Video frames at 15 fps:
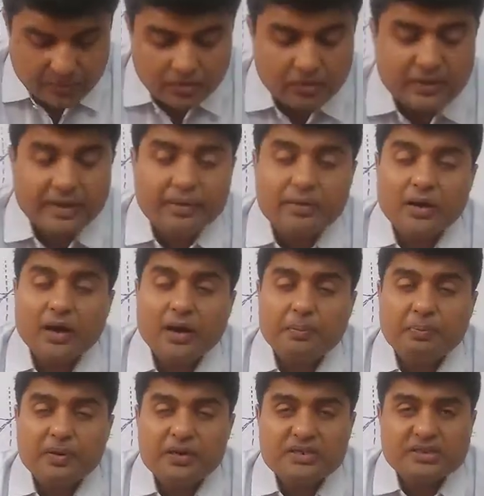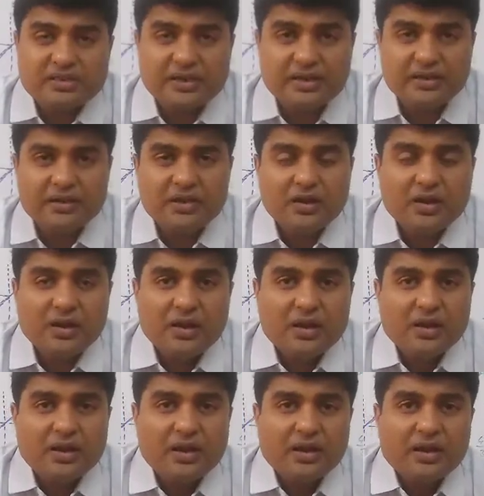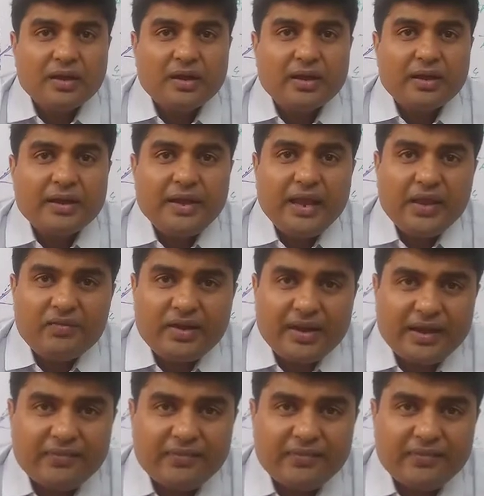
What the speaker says: Okay, a person, even